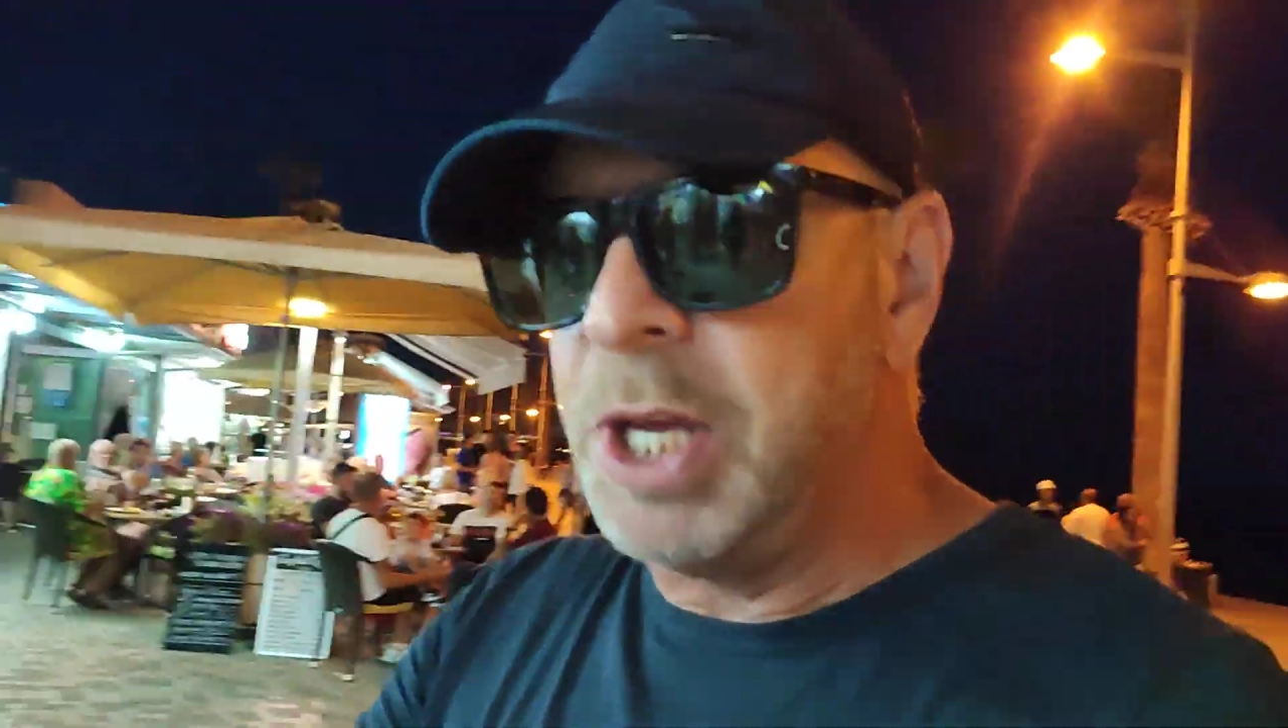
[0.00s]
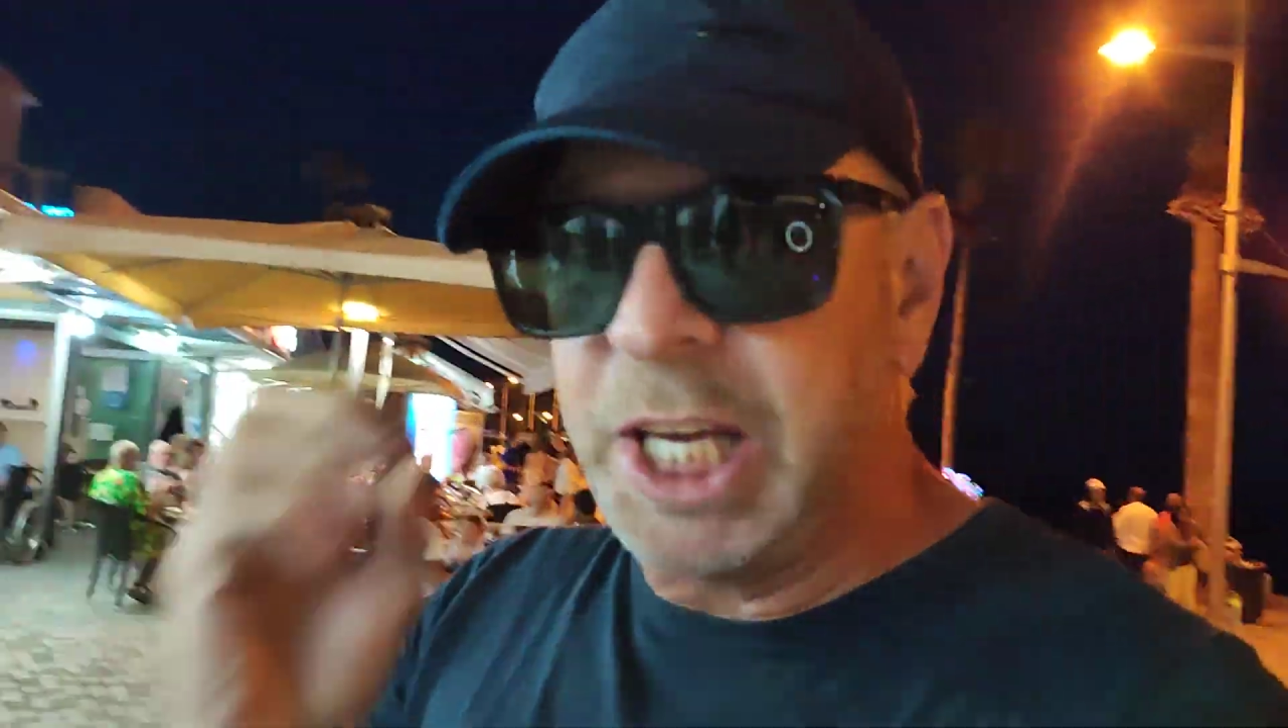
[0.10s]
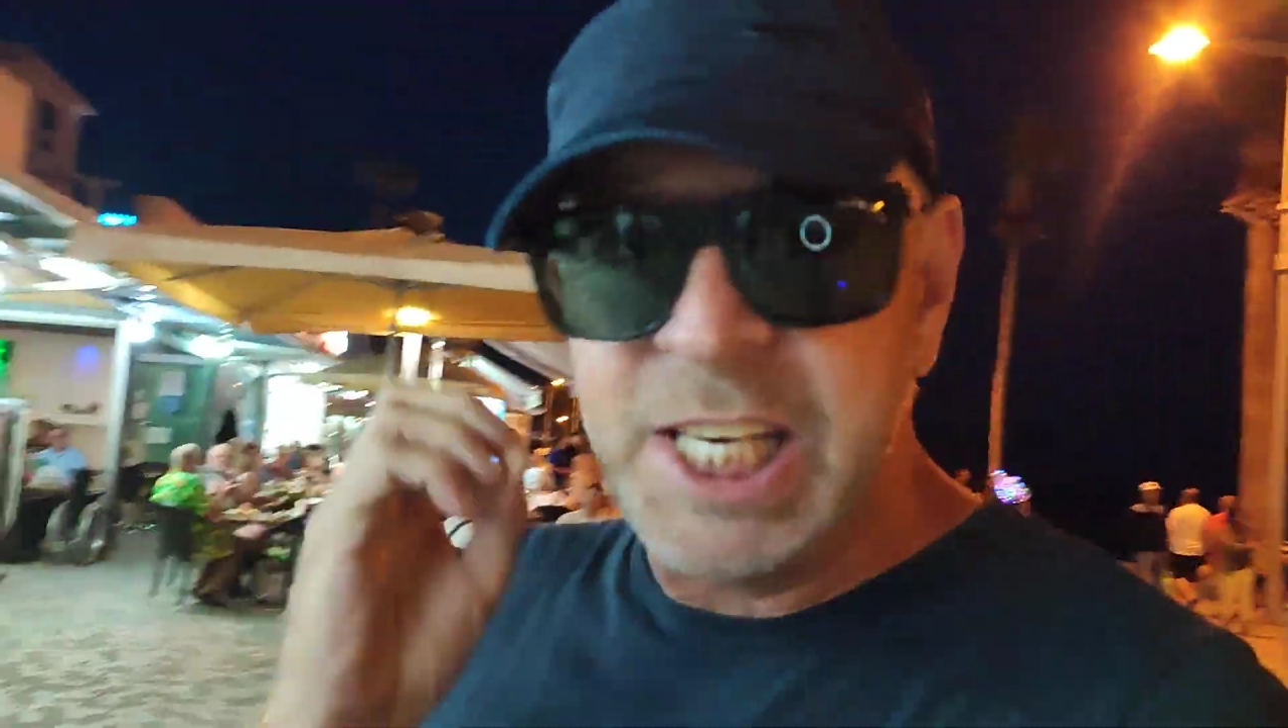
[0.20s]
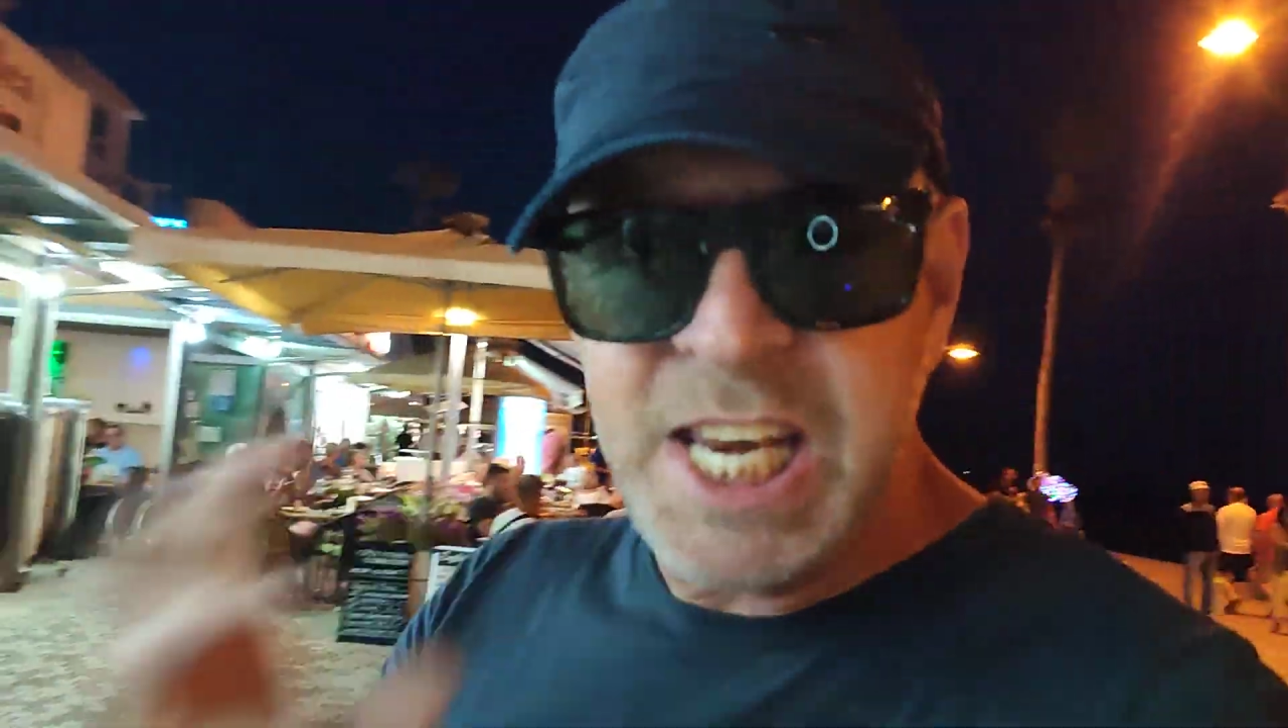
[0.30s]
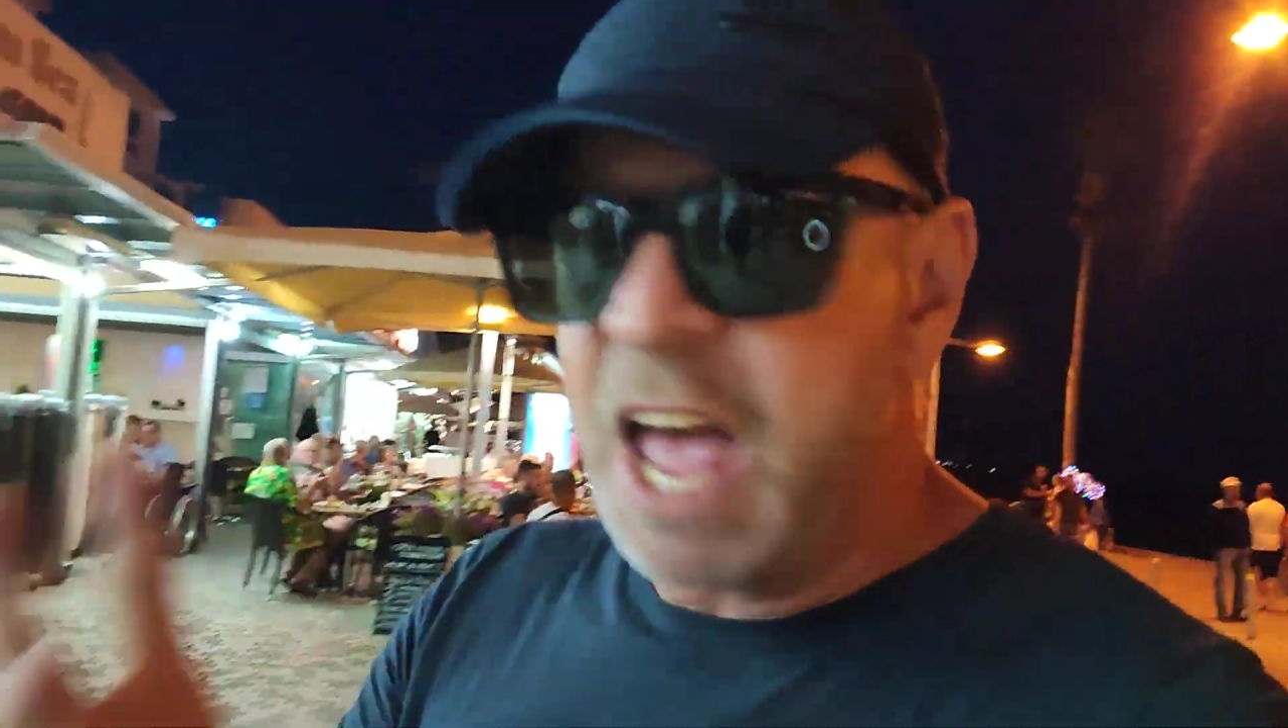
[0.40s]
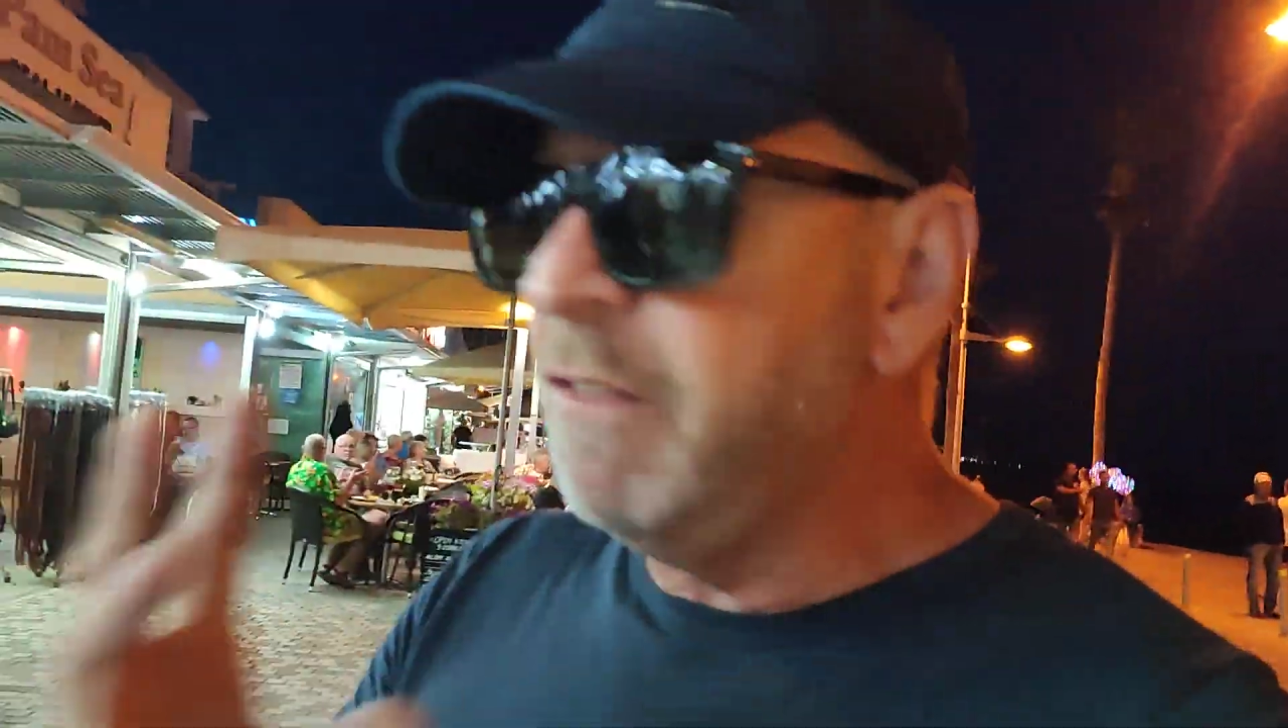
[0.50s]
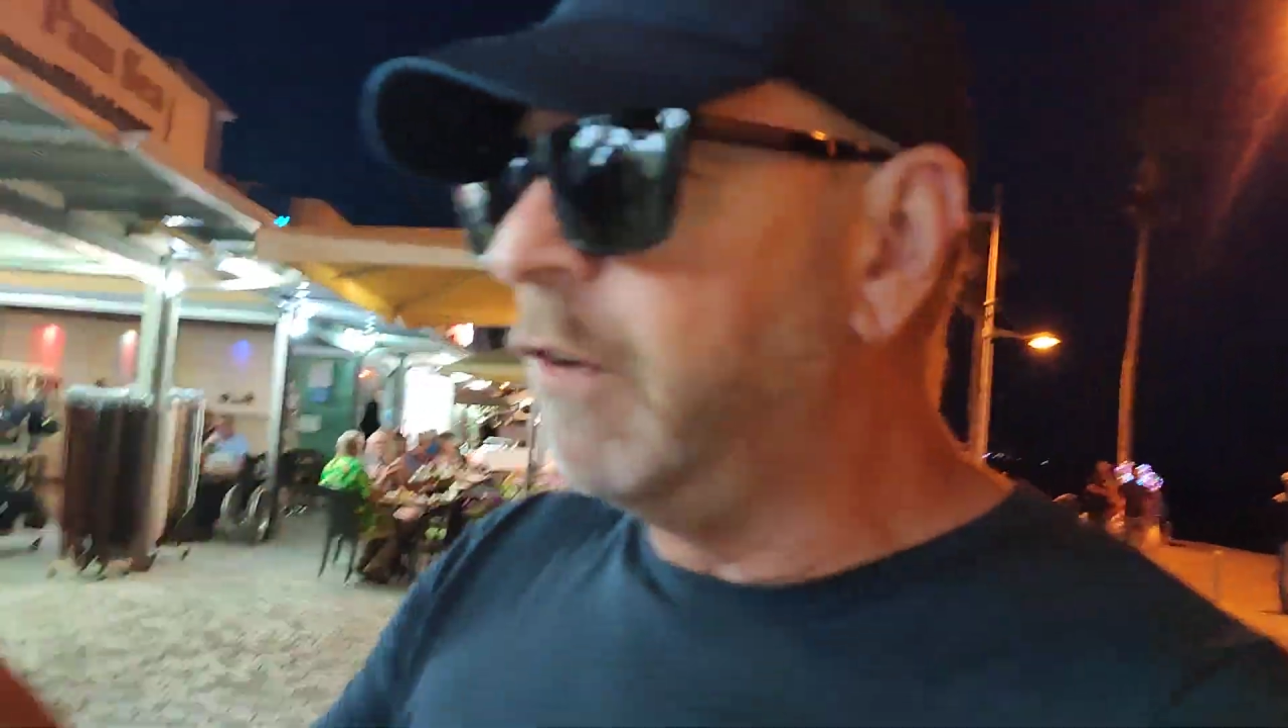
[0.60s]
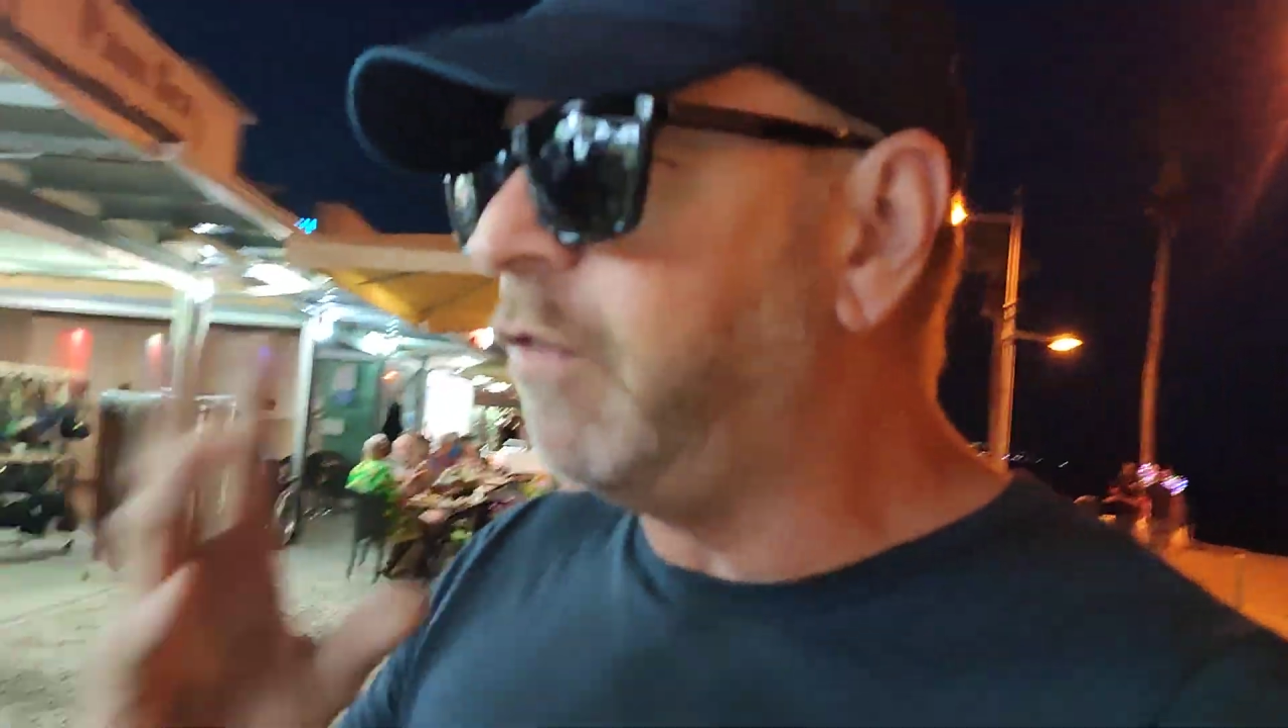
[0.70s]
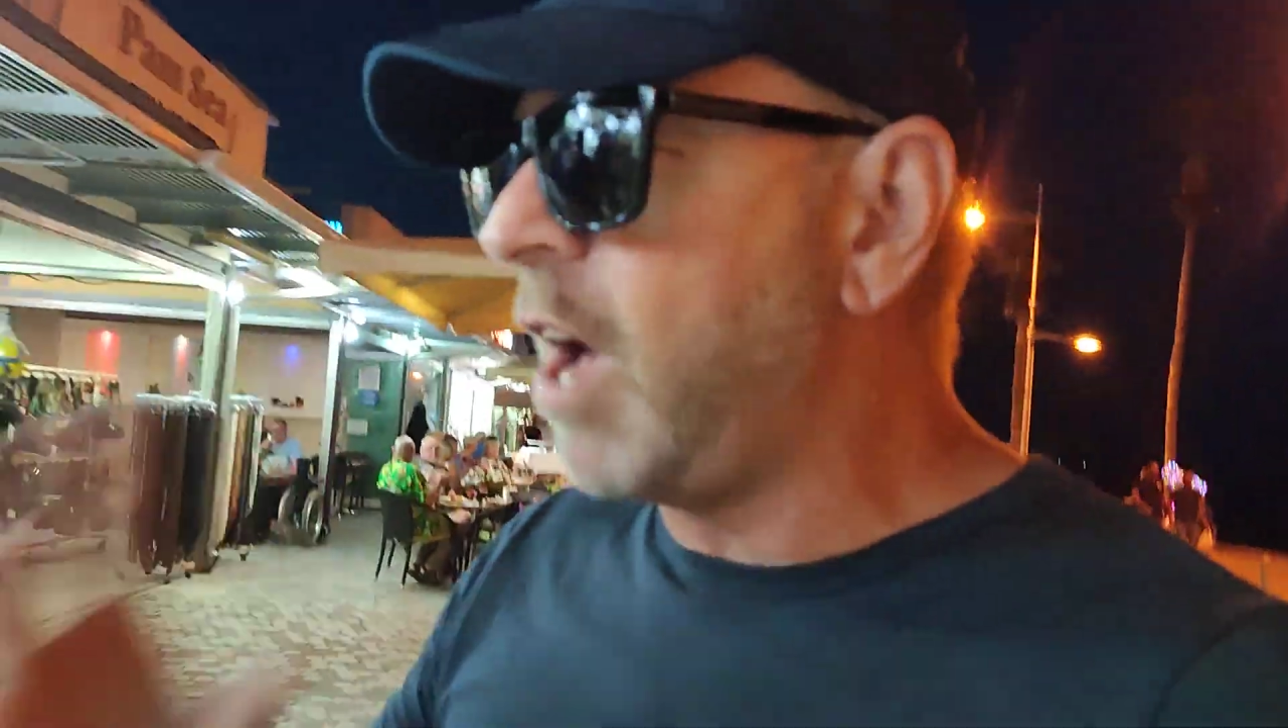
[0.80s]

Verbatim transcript: but you can never